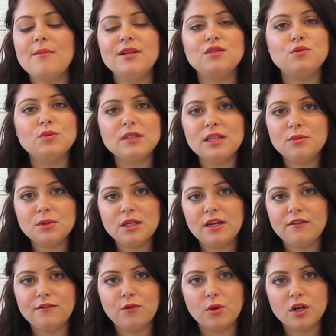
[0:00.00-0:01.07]
It's really,
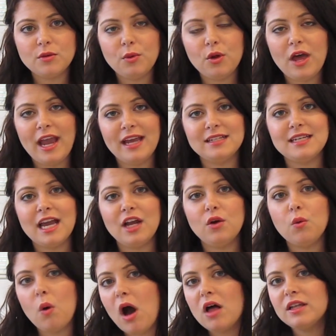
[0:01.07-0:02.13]
really affordable and high
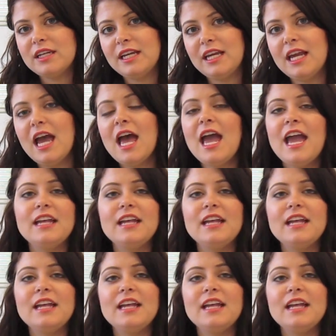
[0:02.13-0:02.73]
quality.